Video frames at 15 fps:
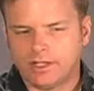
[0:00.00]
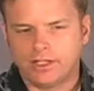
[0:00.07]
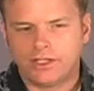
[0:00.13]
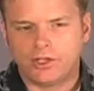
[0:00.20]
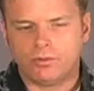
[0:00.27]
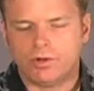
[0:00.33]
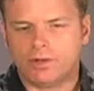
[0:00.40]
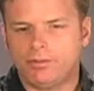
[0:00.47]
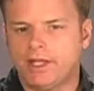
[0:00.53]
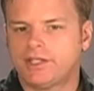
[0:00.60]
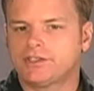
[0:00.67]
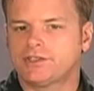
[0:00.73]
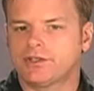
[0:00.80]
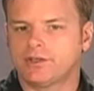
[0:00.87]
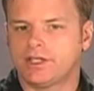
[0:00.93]
You want to make
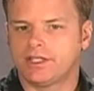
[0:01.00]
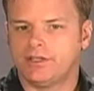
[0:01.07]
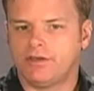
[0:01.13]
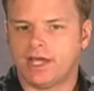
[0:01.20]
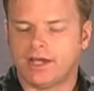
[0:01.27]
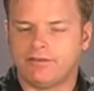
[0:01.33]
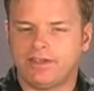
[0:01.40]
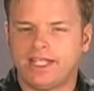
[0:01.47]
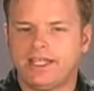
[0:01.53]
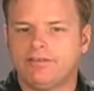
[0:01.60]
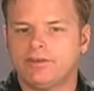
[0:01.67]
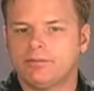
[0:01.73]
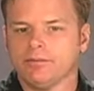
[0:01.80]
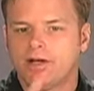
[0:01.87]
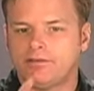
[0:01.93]
sure that you have
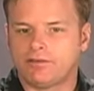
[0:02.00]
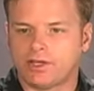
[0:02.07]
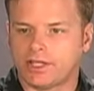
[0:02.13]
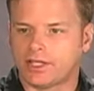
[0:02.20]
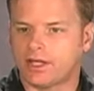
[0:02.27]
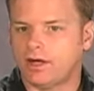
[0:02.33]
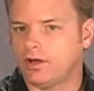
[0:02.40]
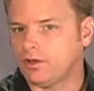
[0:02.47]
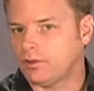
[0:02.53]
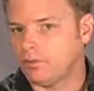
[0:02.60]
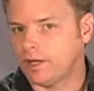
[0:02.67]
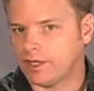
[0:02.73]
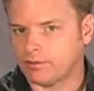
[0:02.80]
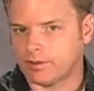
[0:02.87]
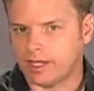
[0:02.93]
even muffling all the
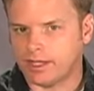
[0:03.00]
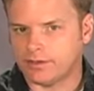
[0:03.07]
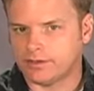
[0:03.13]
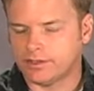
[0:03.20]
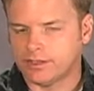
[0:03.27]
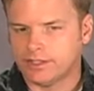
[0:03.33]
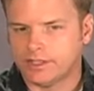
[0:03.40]
way around.